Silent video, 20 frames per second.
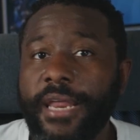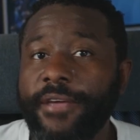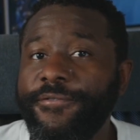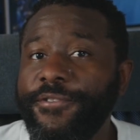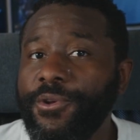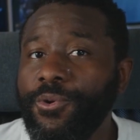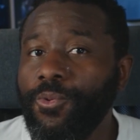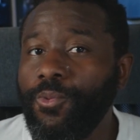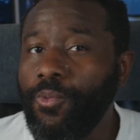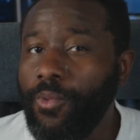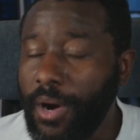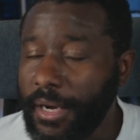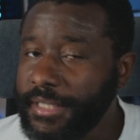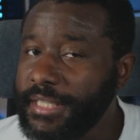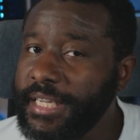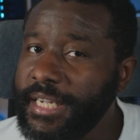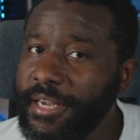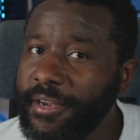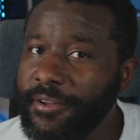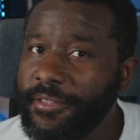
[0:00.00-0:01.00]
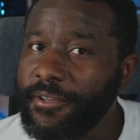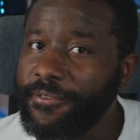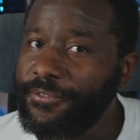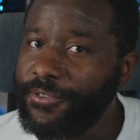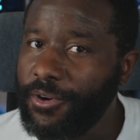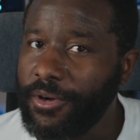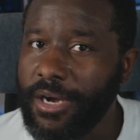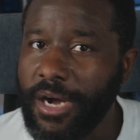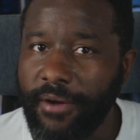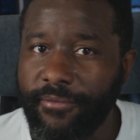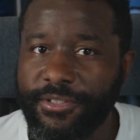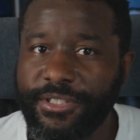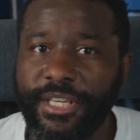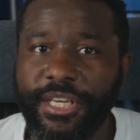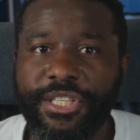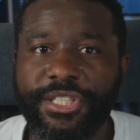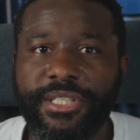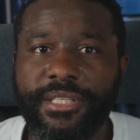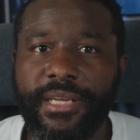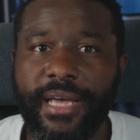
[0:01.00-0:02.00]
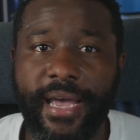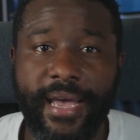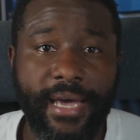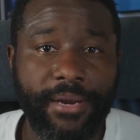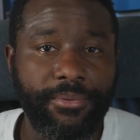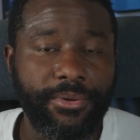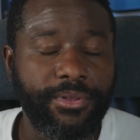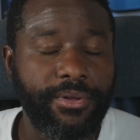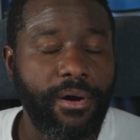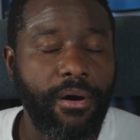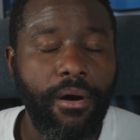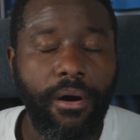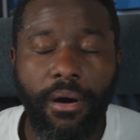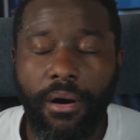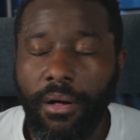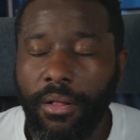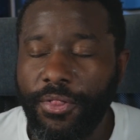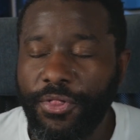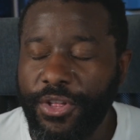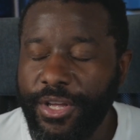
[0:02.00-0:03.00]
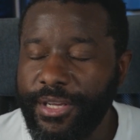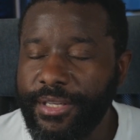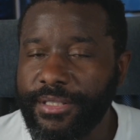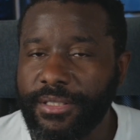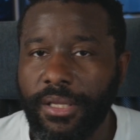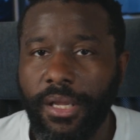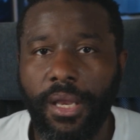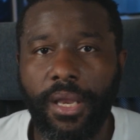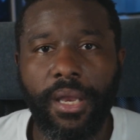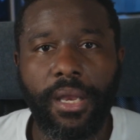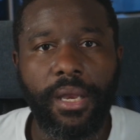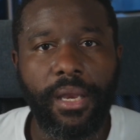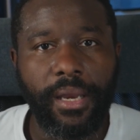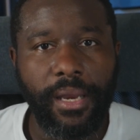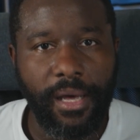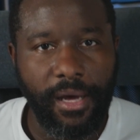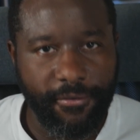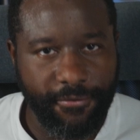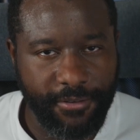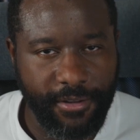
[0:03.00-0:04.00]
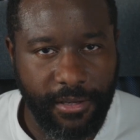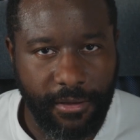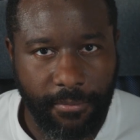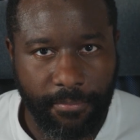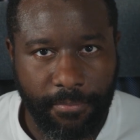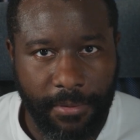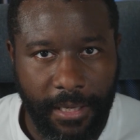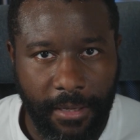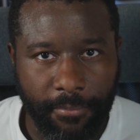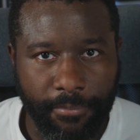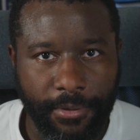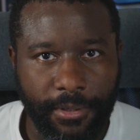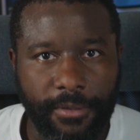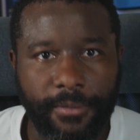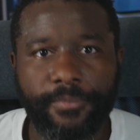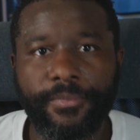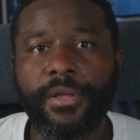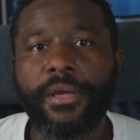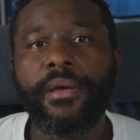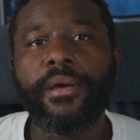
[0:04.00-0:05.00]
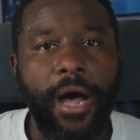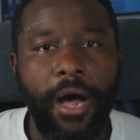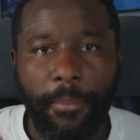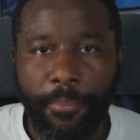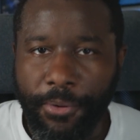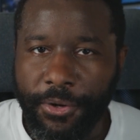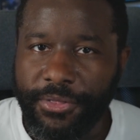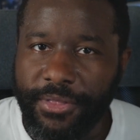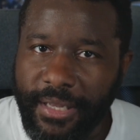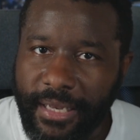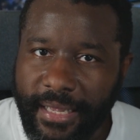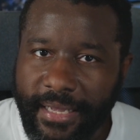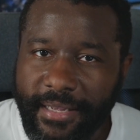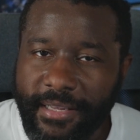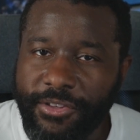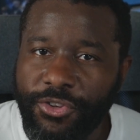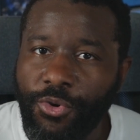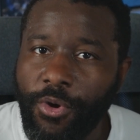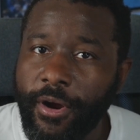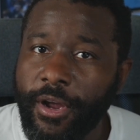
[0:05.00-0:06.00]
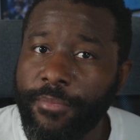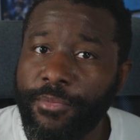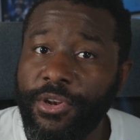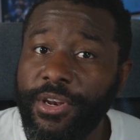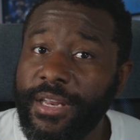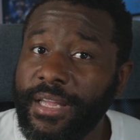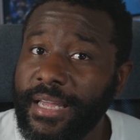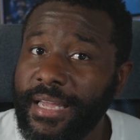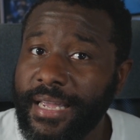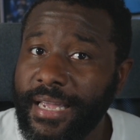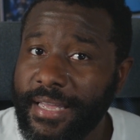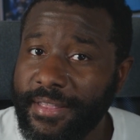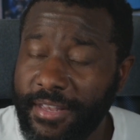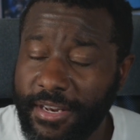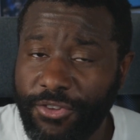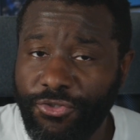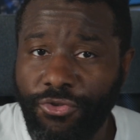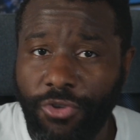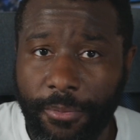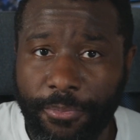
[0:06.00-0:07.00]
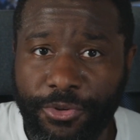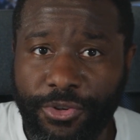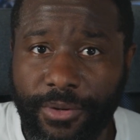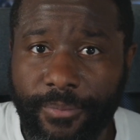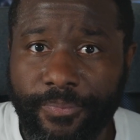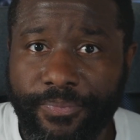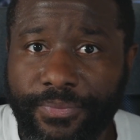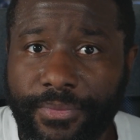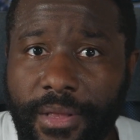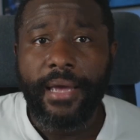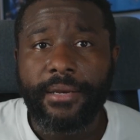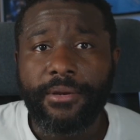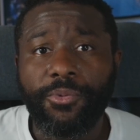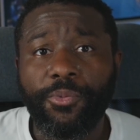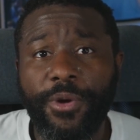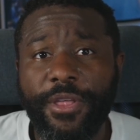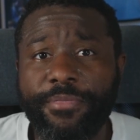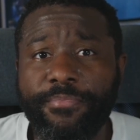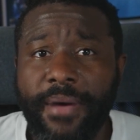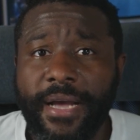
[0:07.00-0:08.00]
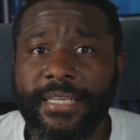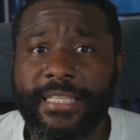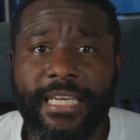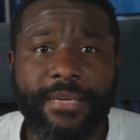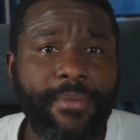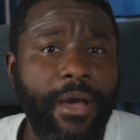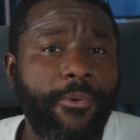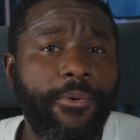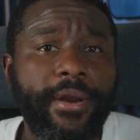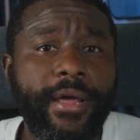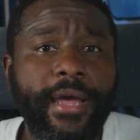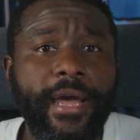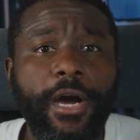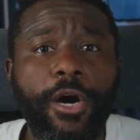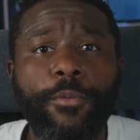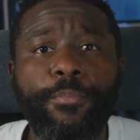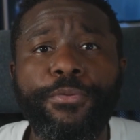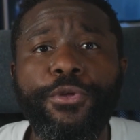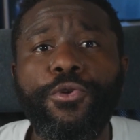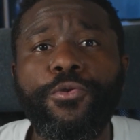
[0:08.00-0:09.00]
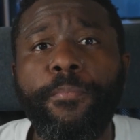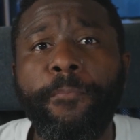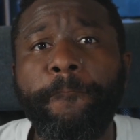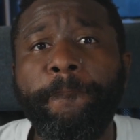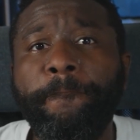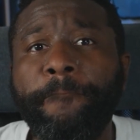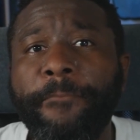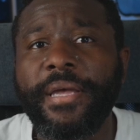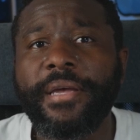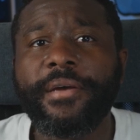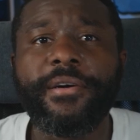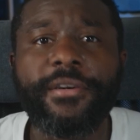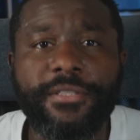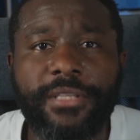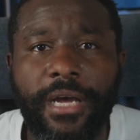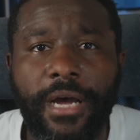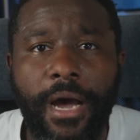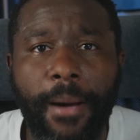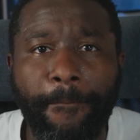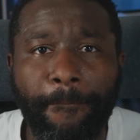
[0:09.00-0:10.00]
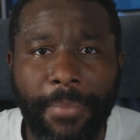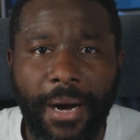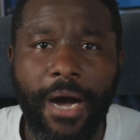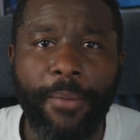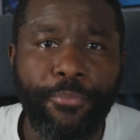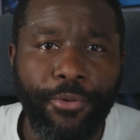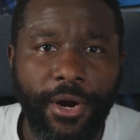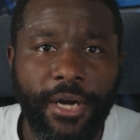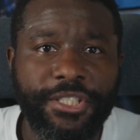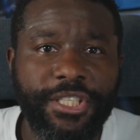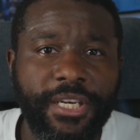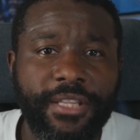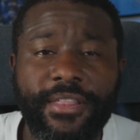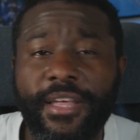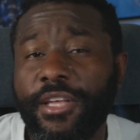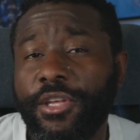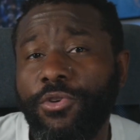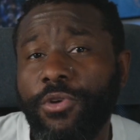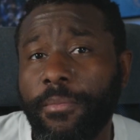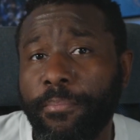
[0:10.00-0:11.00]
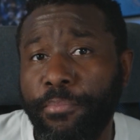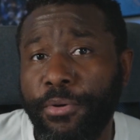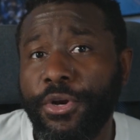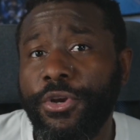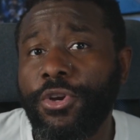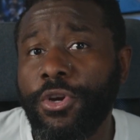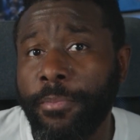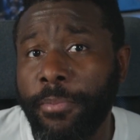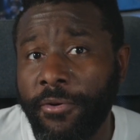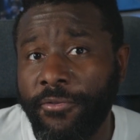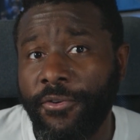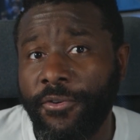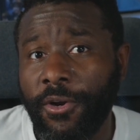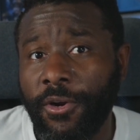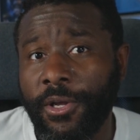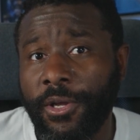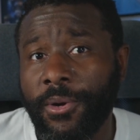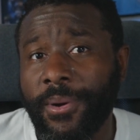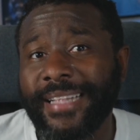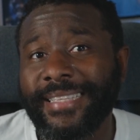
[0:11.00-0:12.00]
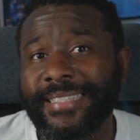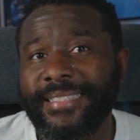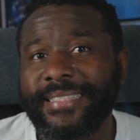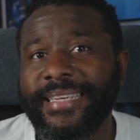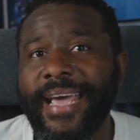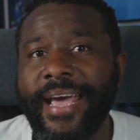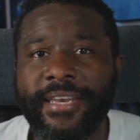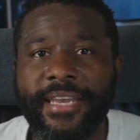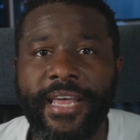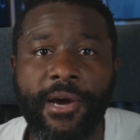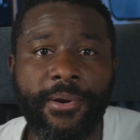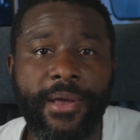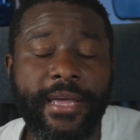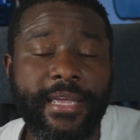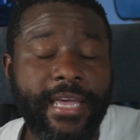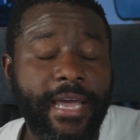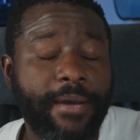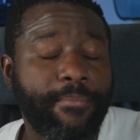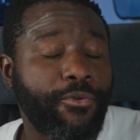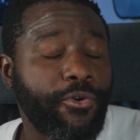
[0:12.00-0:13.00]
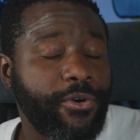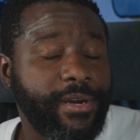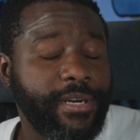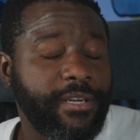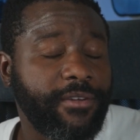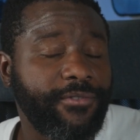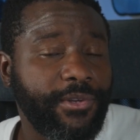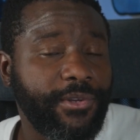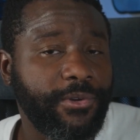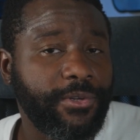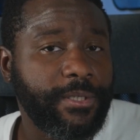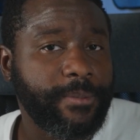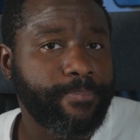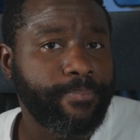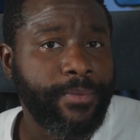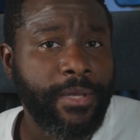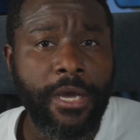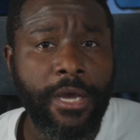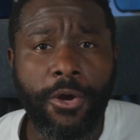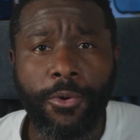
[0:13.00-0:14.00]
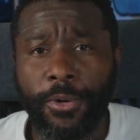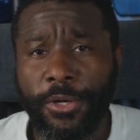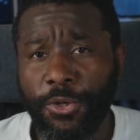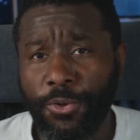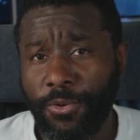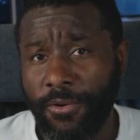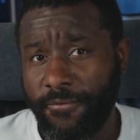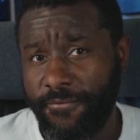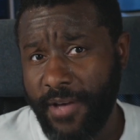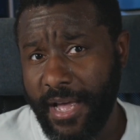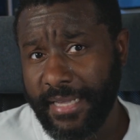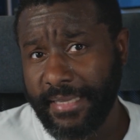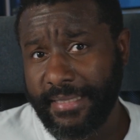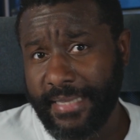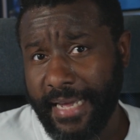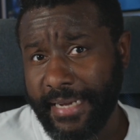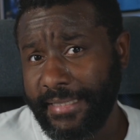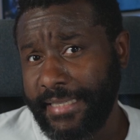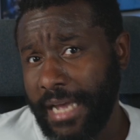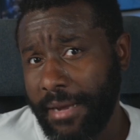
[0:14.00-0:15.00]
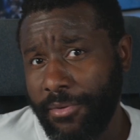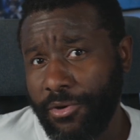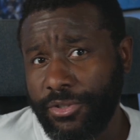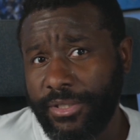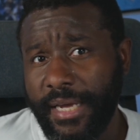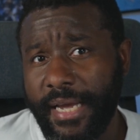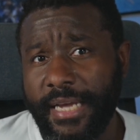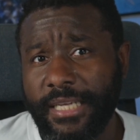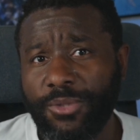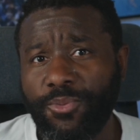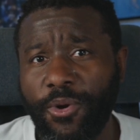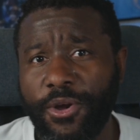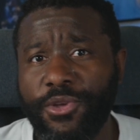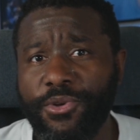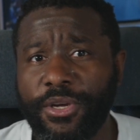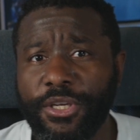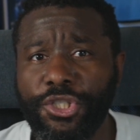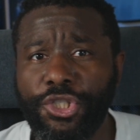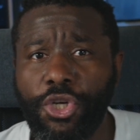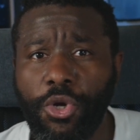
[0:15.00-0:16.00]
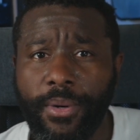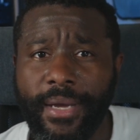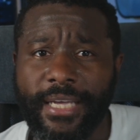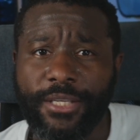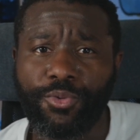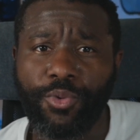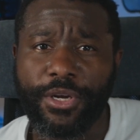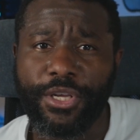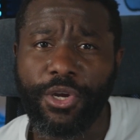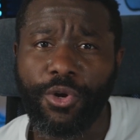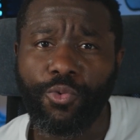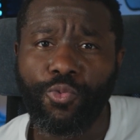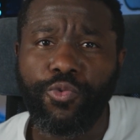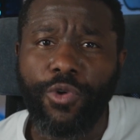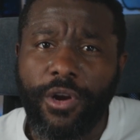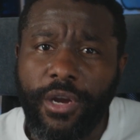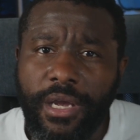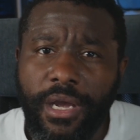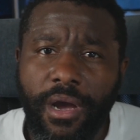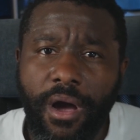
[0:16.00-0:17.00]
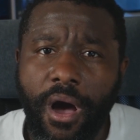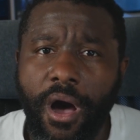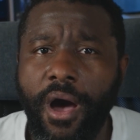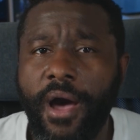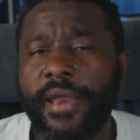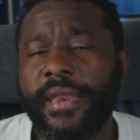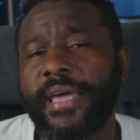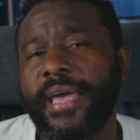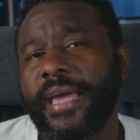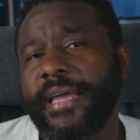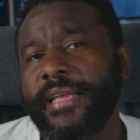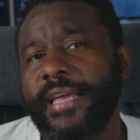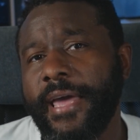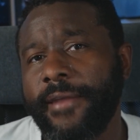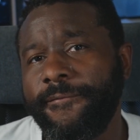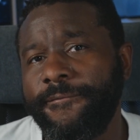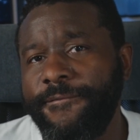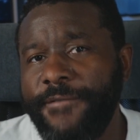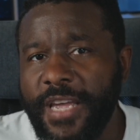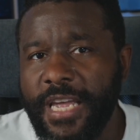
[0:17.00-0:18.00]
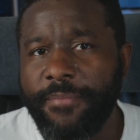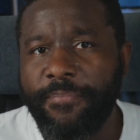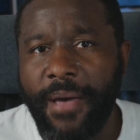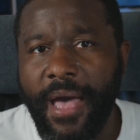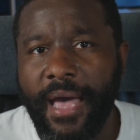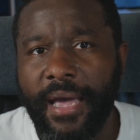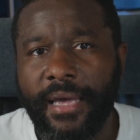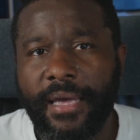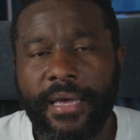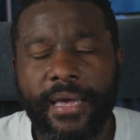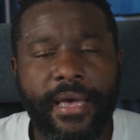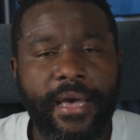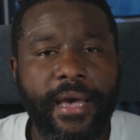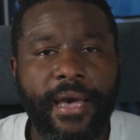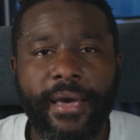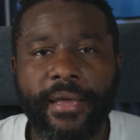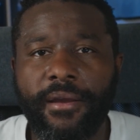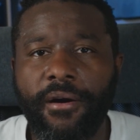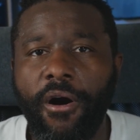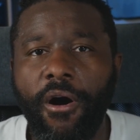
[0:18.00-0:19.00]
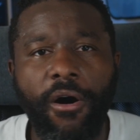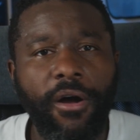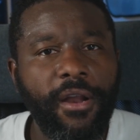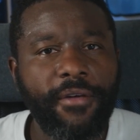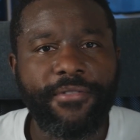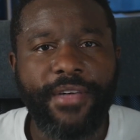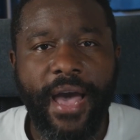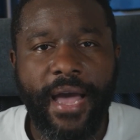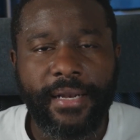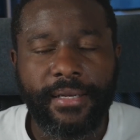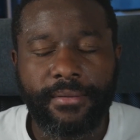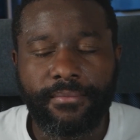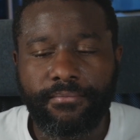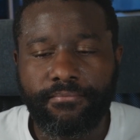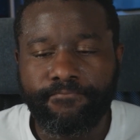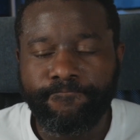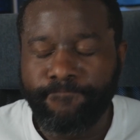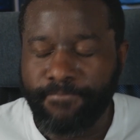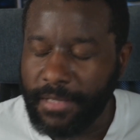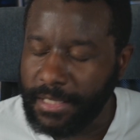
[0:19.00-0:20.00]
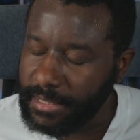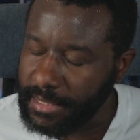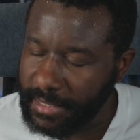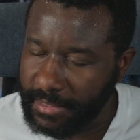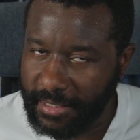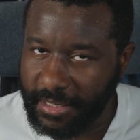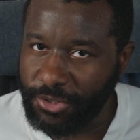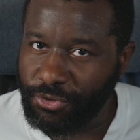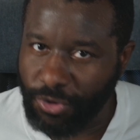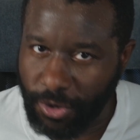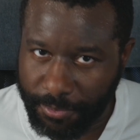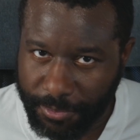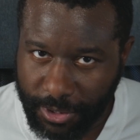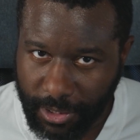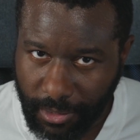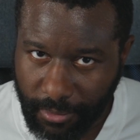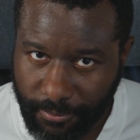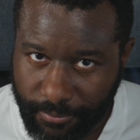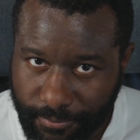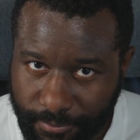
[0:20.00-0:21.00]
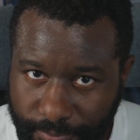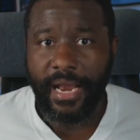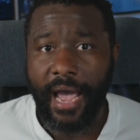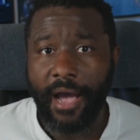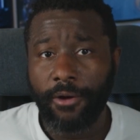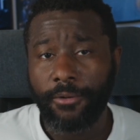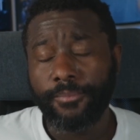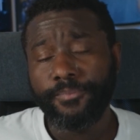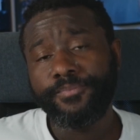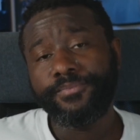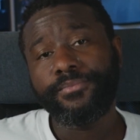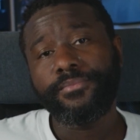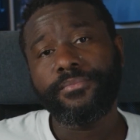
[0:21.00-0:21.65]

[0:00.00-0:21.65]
And if you want to hear the full conversation I had with all these lovely people, I'll put the link to our community in the description. And with my team, I want to help you build a bot project that you can put in your portfolio and stand out and get more interviews. We do events like demo days where you can showcase what you're working on and get feedback, and all of that is in the description. Now,